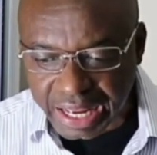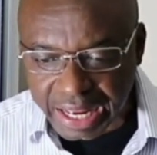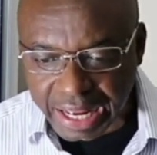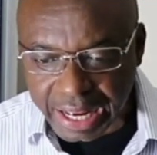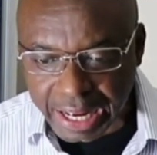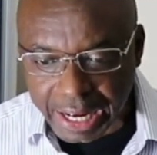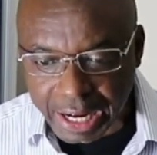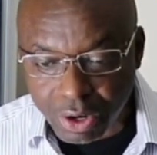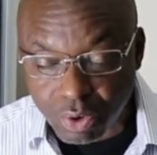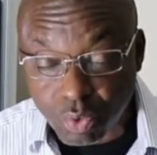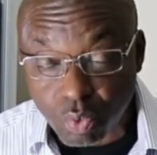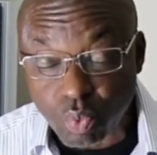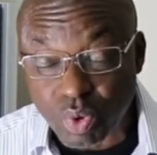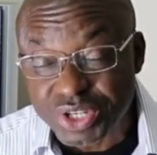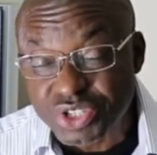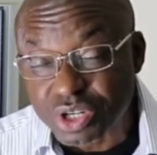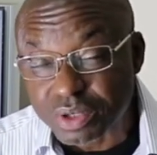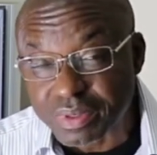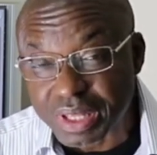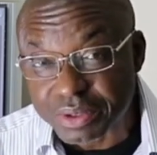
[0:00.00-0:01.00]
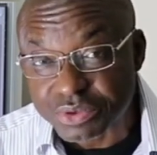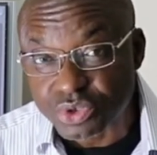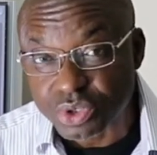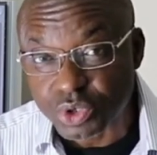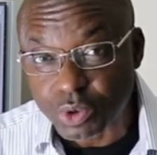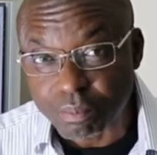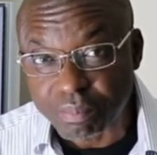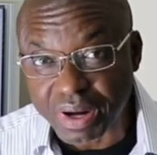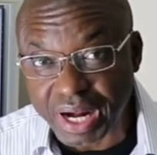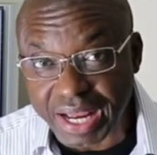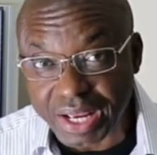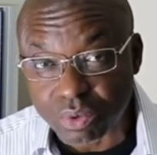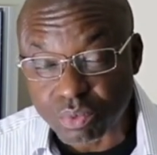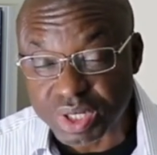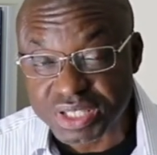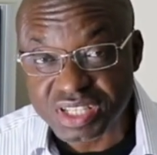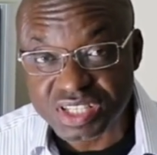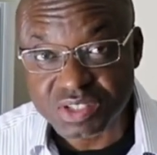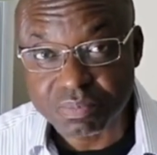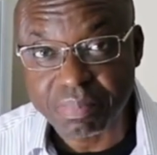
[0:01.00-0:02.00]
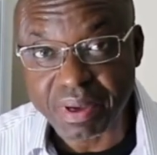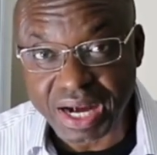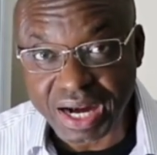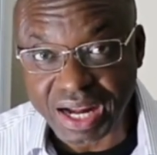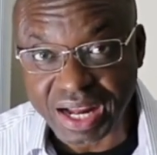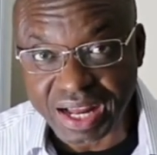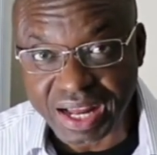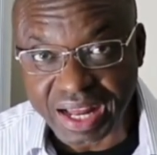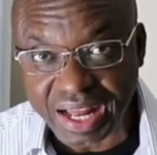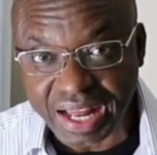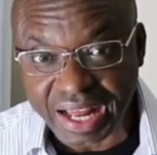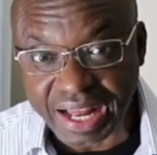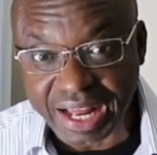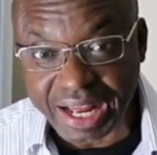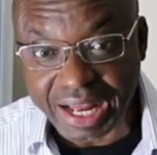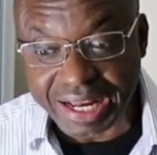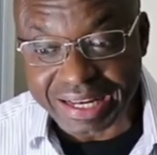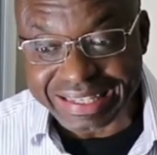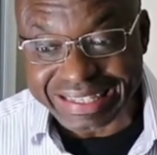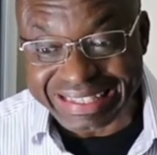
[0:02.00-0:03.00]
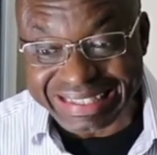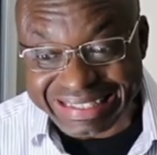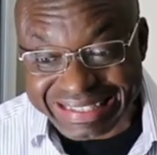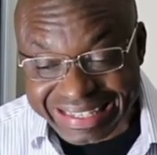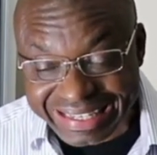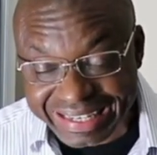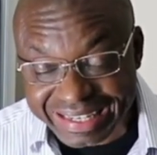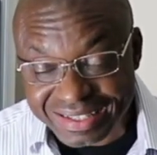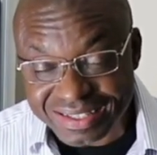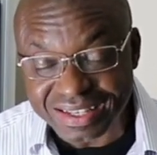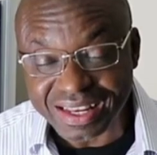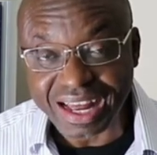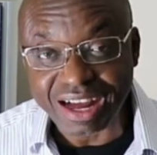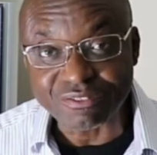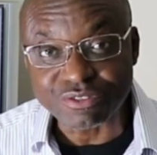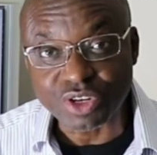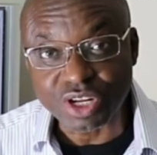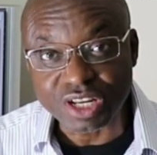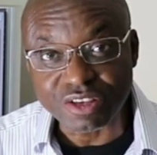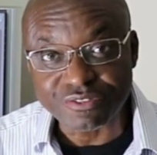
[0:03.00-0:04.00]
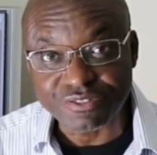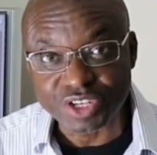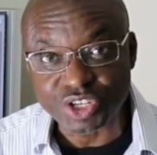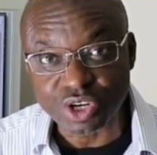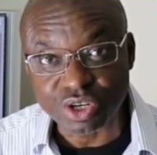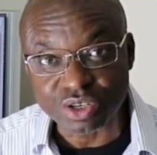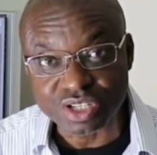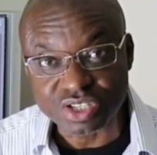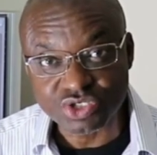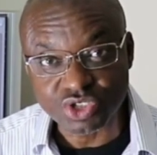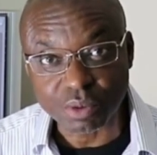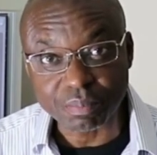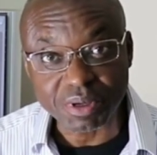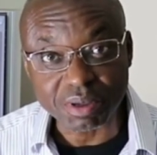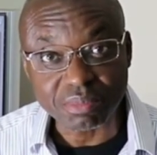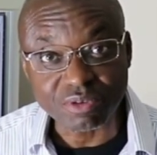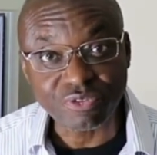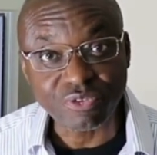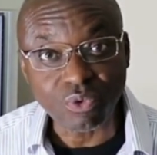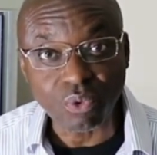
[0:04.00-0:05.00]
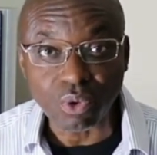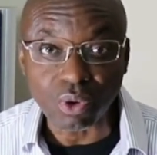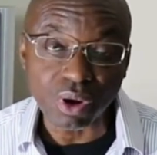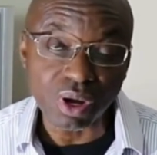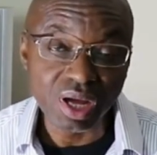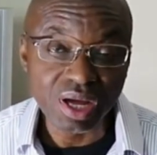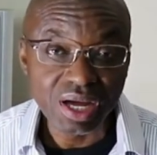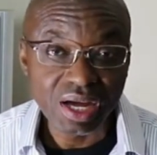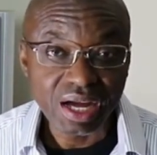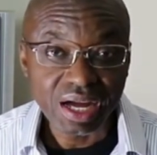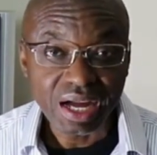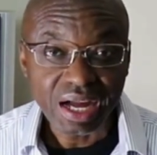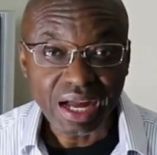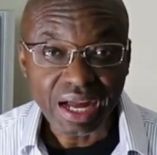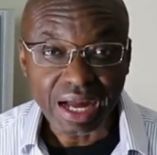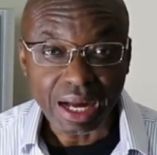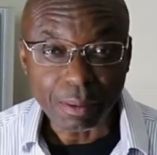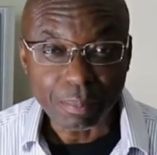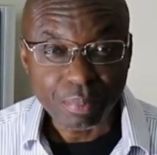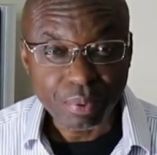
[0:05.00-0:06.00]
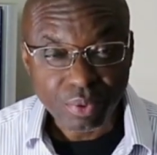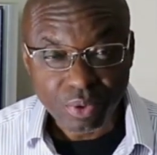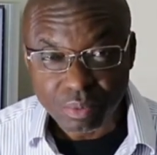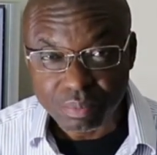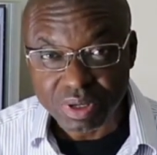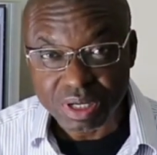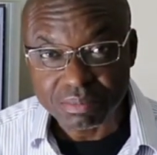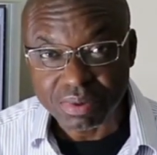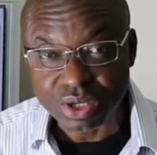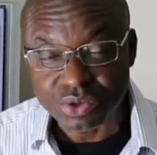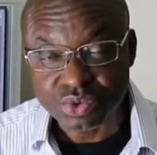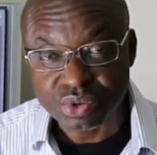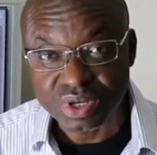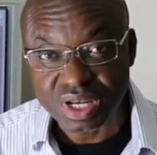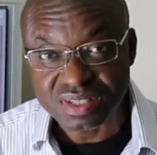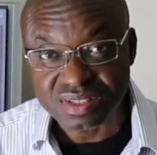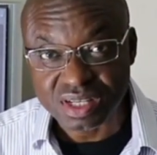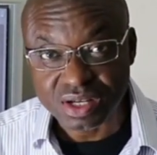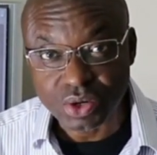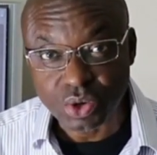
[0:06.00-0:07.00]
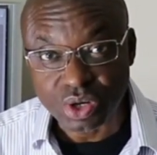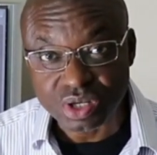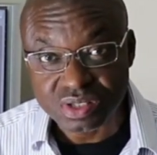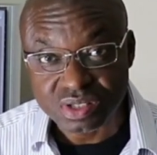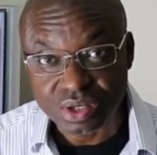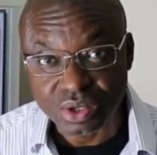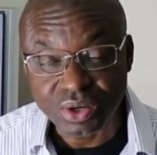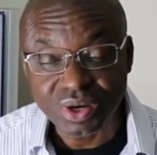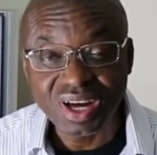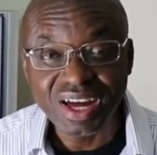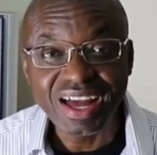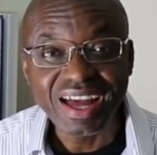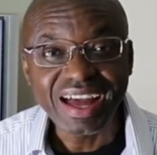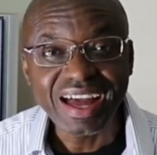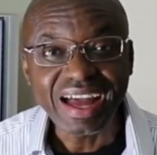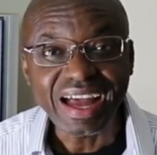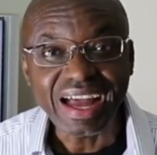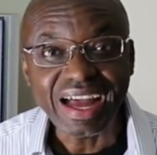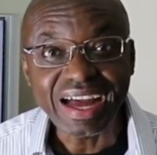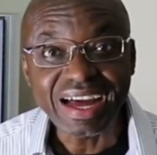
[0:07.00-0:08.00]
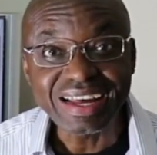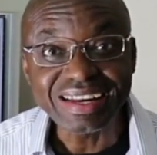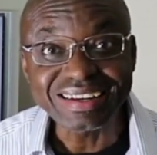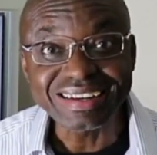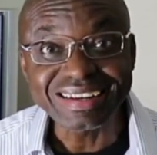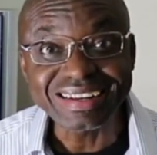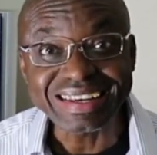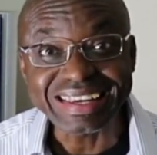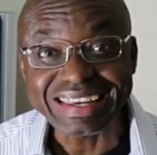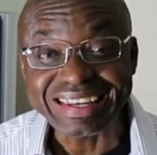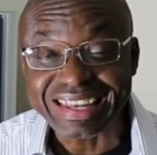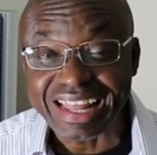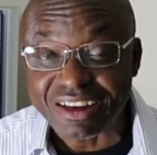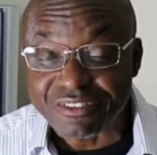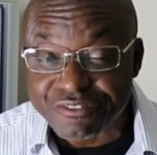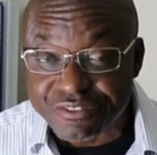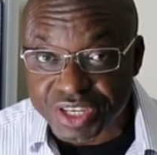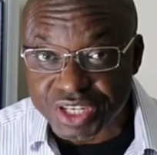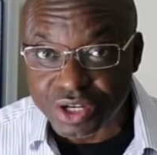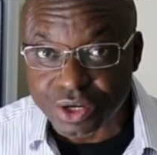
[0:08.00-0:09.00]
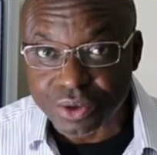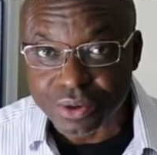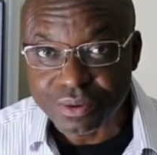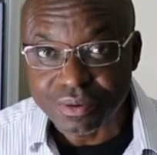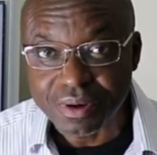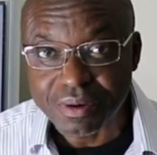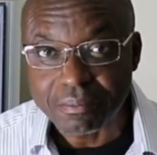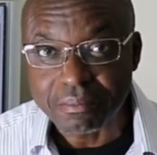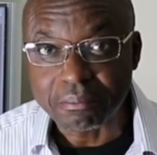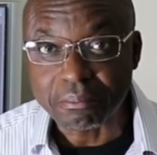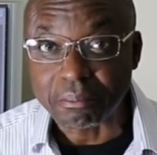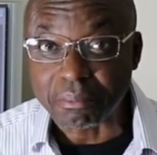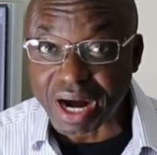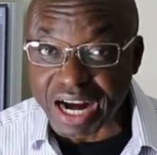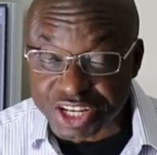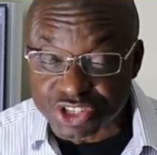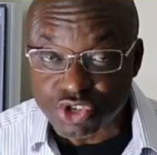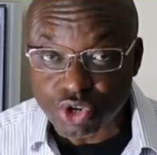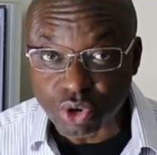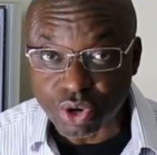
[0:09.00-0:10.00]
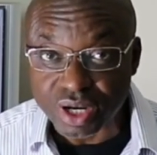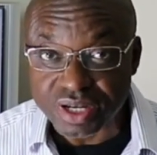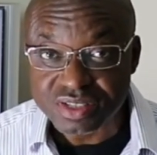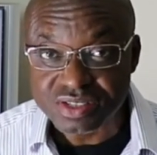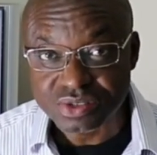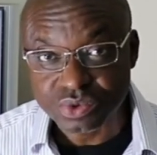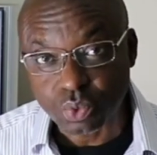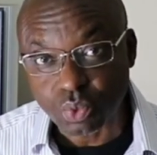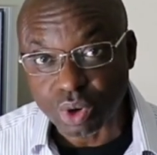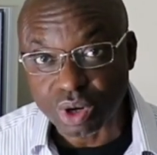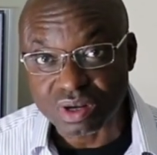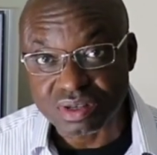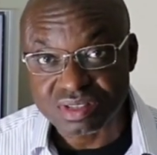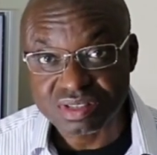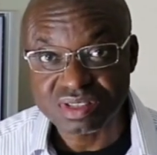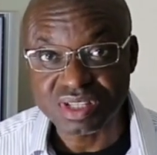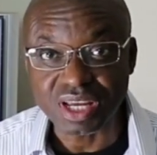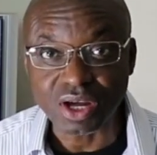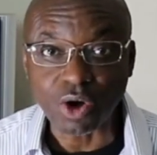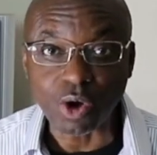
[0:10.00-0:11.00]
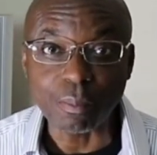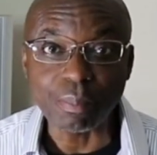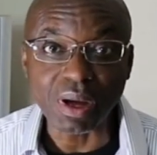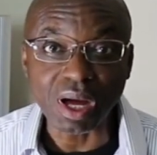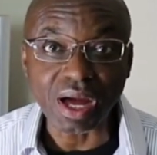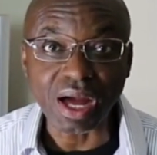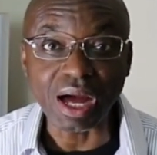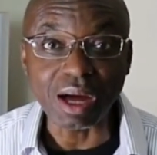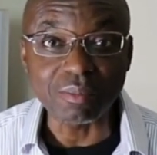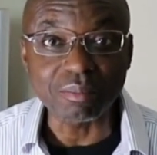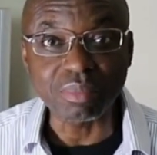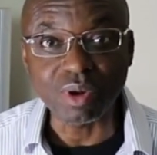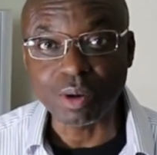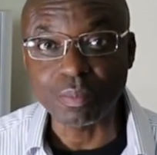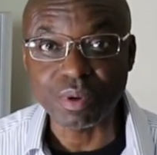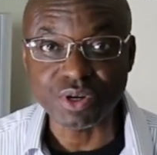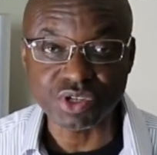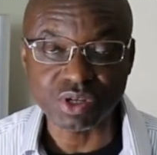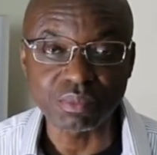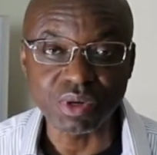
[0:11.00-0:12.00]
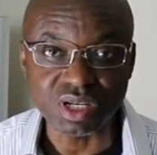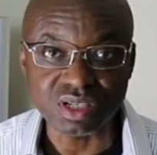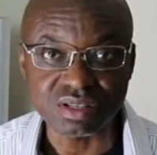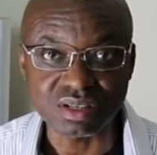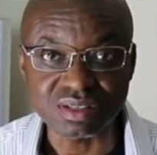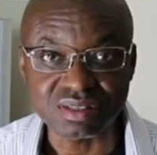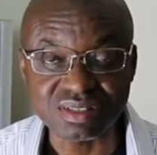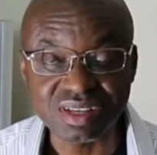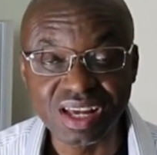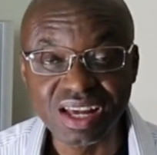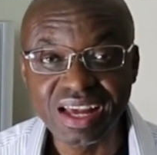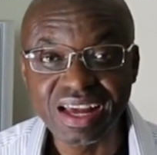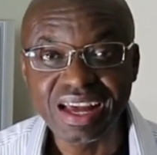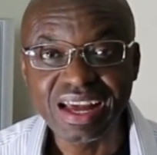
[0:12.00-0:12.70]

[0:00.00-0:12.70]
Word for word: Uh, which of them should you buy? Which is better? Uh, indeed, I've done a video on this topic before, uh, probably about two years ago or so. And in that video, my choice was the upper arm blood pressure monitors.